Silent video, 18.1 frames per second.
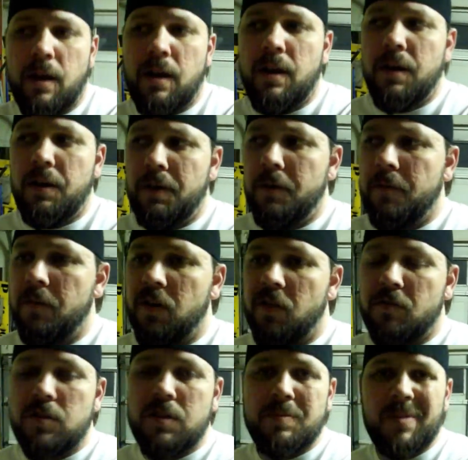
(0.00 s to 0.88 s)
Um,
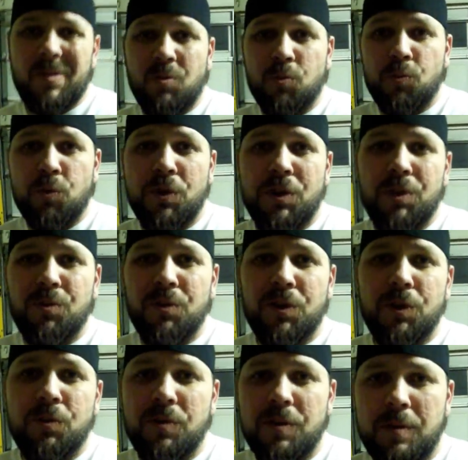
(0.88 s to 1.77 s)
I've just been really,
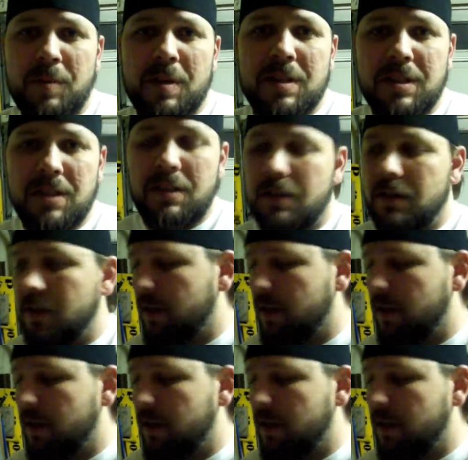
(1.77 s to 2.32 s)
really, really busy.